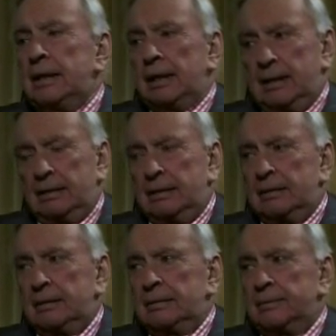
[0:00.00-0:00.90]

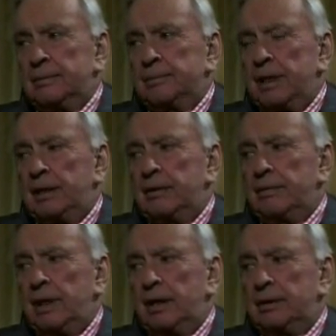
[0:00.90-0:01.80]
And back of
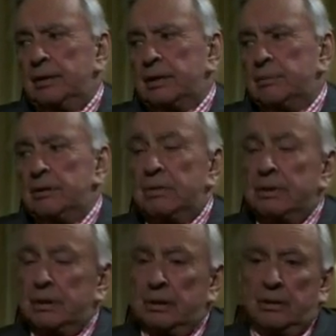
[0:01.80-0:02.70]
that, there's some
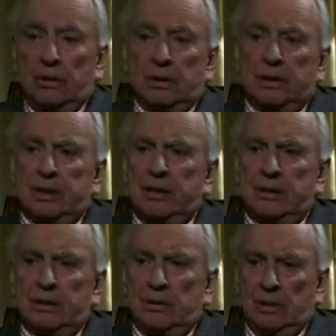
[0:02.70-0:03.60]
interesting
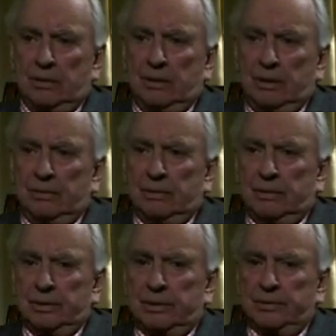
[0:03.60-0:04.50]
organization going on,
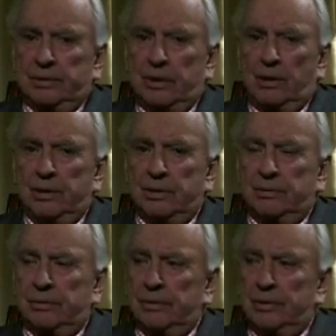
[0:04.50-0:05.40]
which is hard to
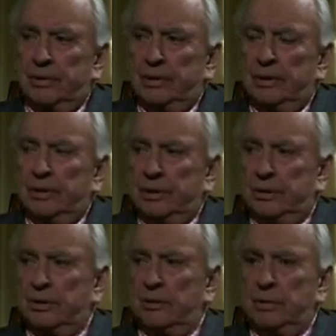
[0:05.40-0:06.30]

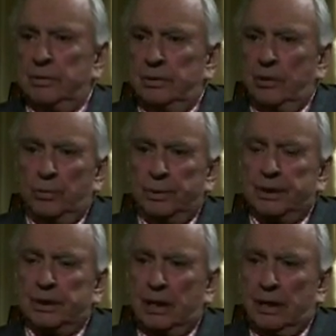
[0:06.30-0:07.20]
determine.
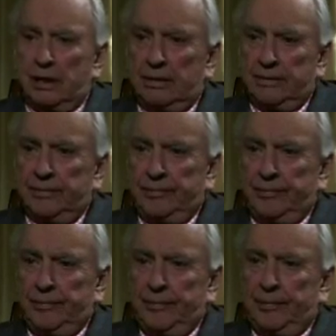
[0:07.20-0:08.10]
Opus Dei.
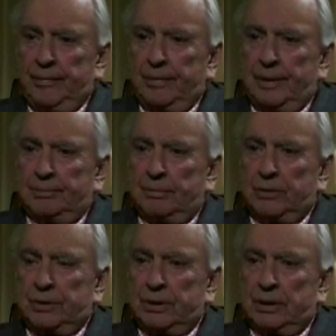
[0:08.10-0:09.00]

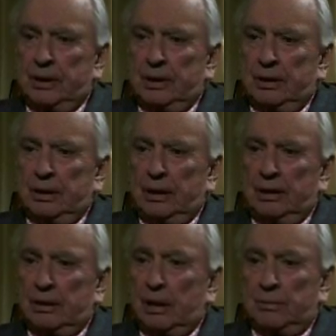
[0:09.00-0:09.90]
Both Scalia
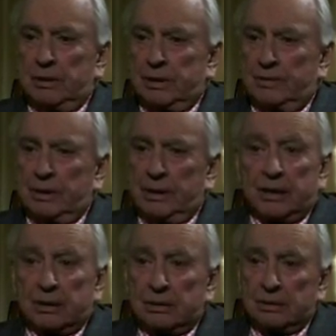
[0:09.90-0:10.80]
and Thomas have
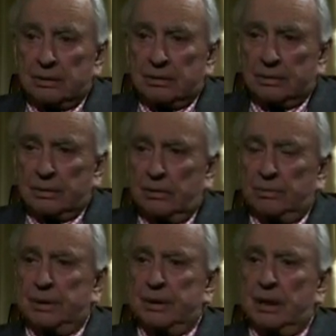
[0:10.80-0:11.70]
connections with
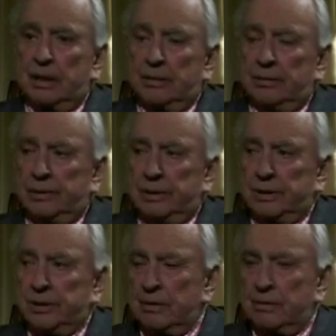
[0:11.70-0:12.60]
Opus Dei, which is
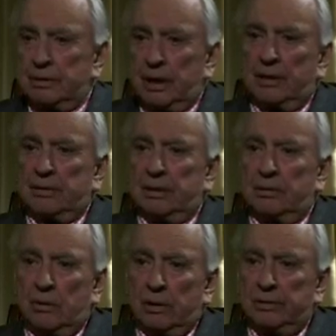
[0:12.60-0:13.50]
a secret Catholic
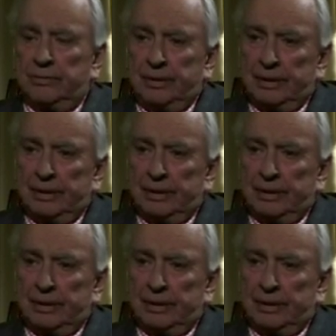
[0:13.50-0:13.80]
order,